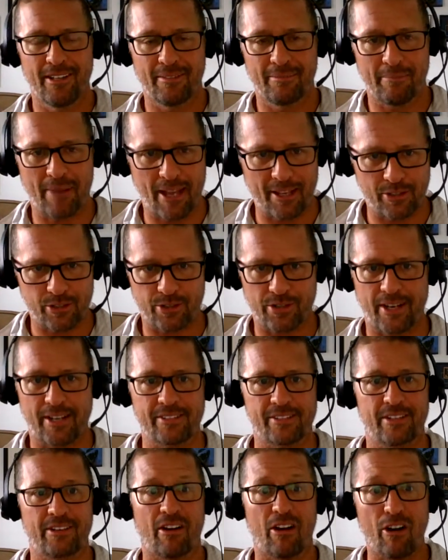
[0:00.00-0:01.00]
mass
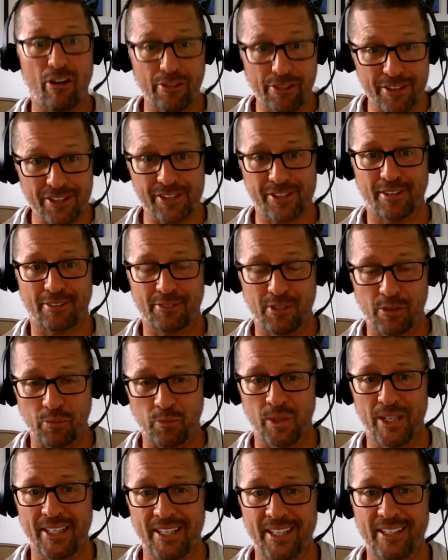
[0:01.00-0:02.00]
transit, all this stuff that
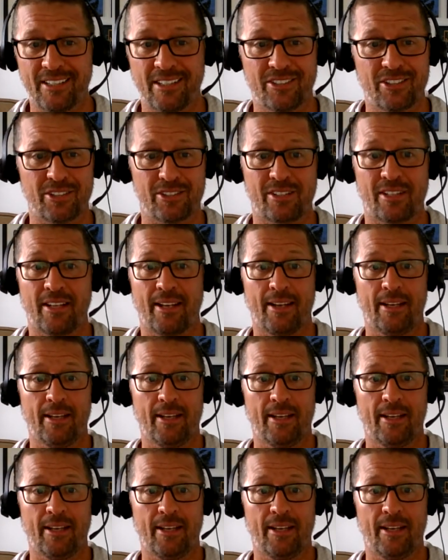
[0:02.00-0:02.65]
we need to just